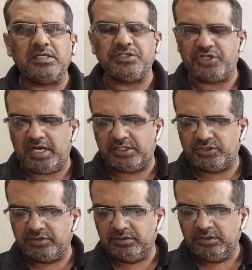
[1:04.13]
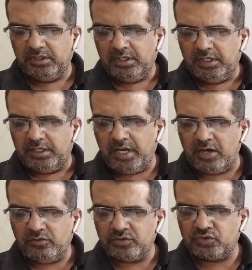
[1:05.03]
uncharged.
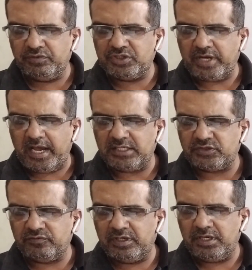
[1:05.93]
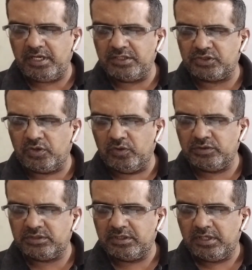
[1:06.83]
Now, switch S1 is
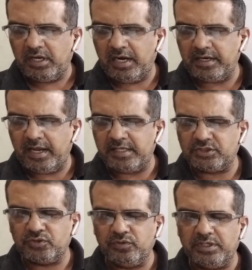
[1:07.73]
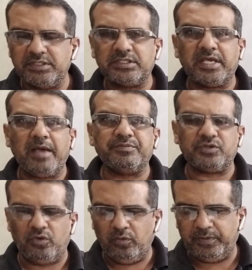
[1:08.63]
closed and S2 is
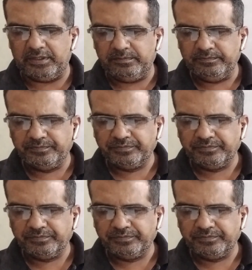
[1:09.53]
kept open.